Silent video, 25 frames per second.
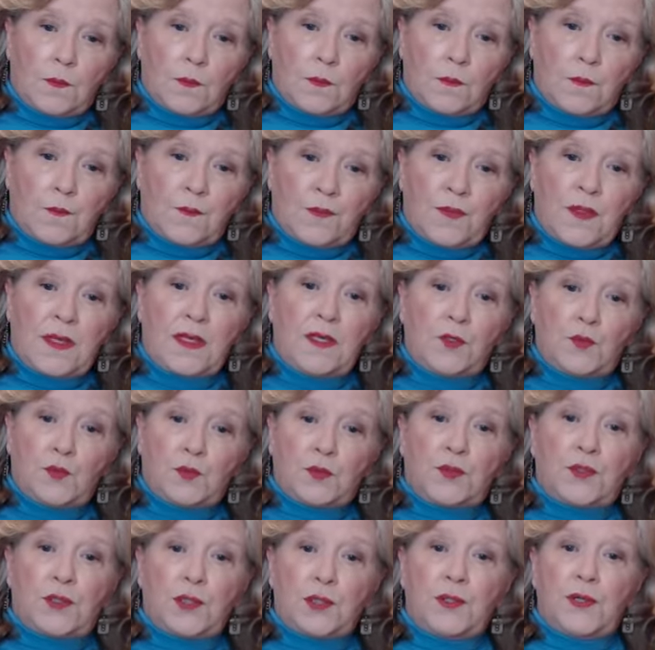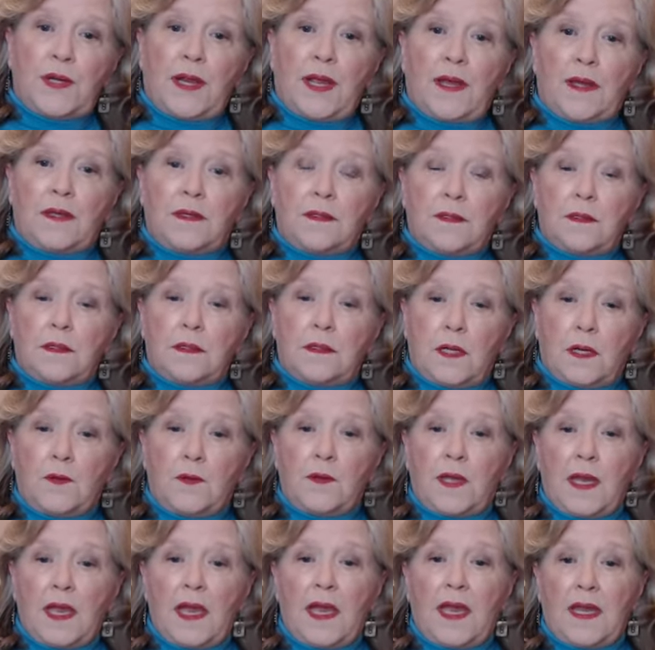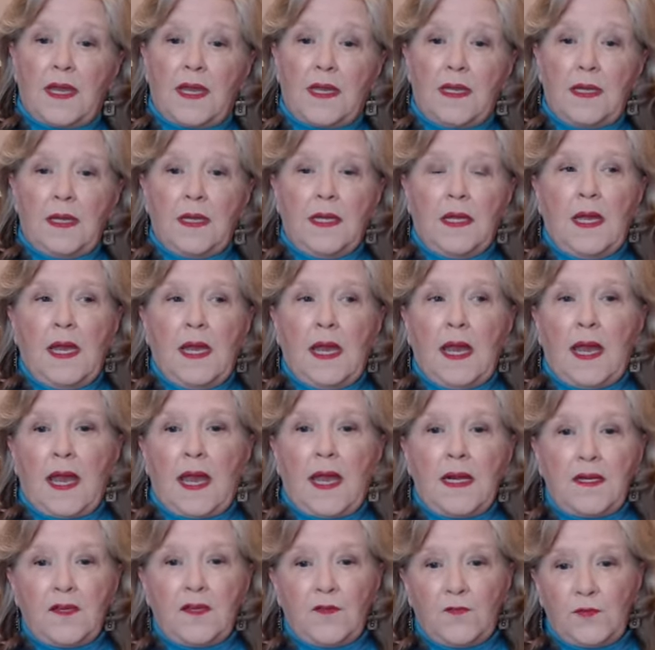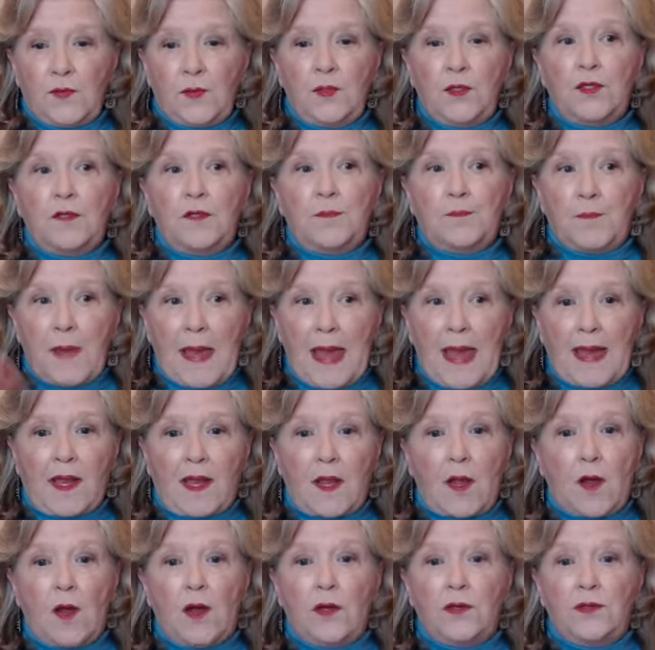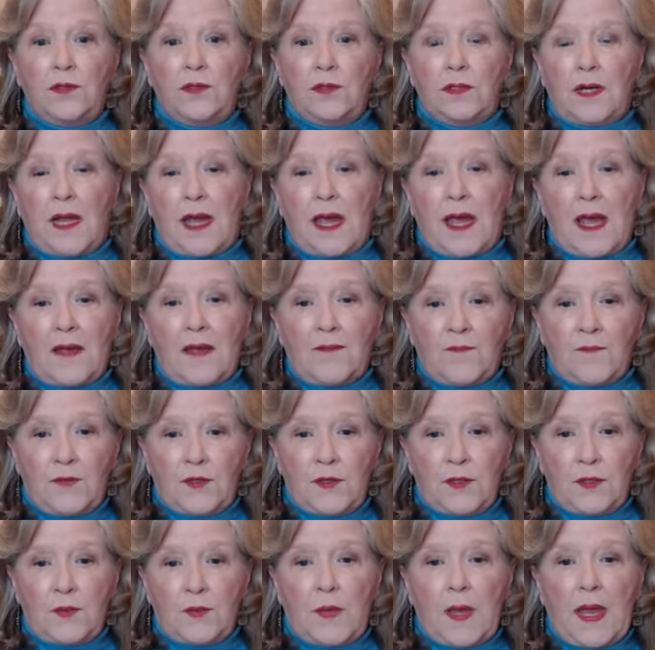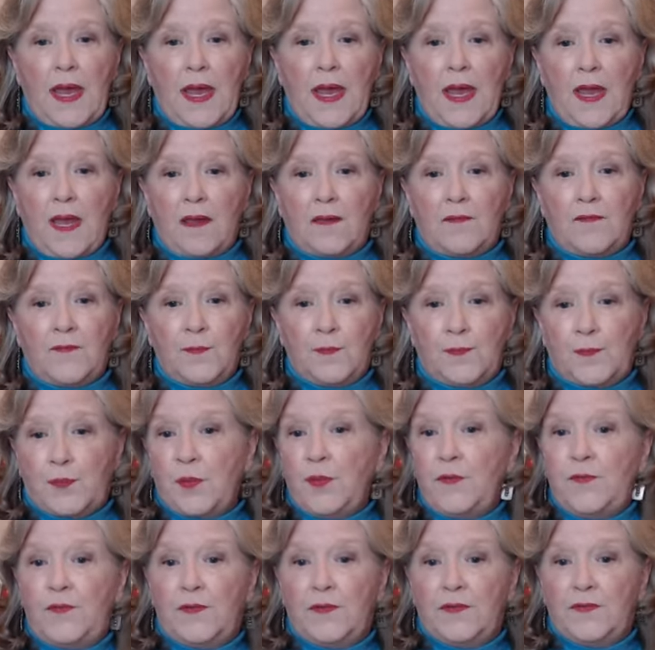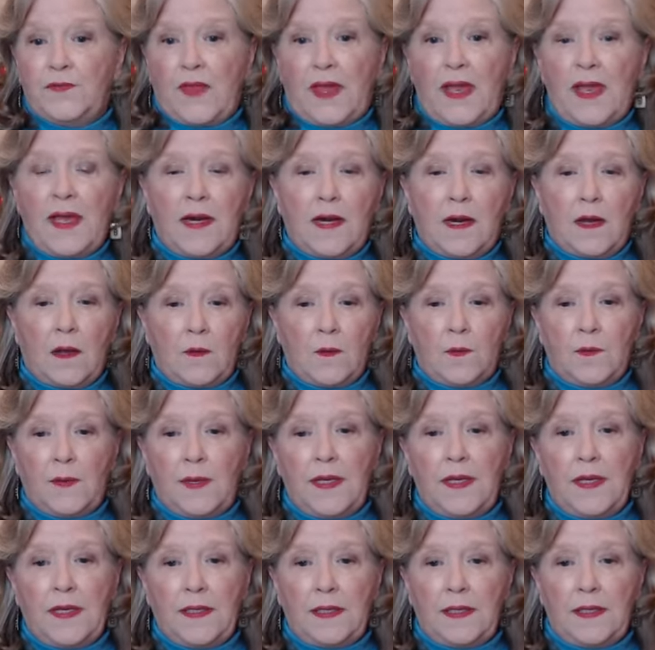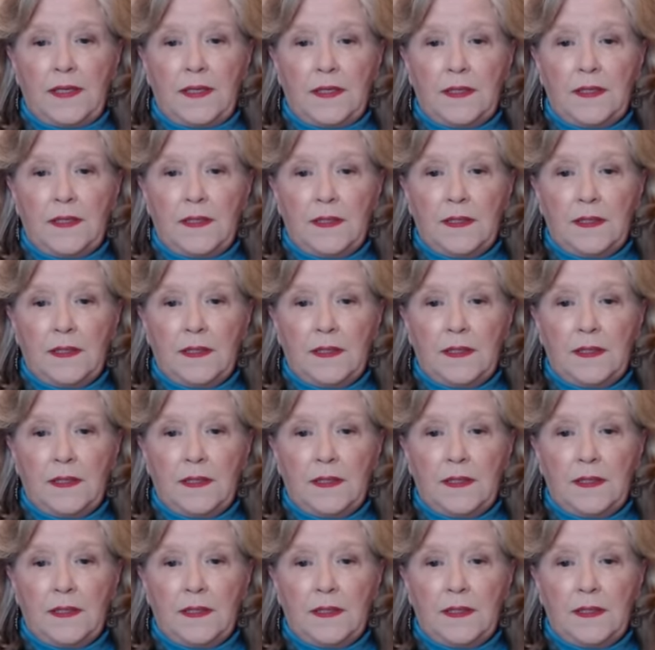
things will turn out okay. And if you look back on your life, you have proof of that already.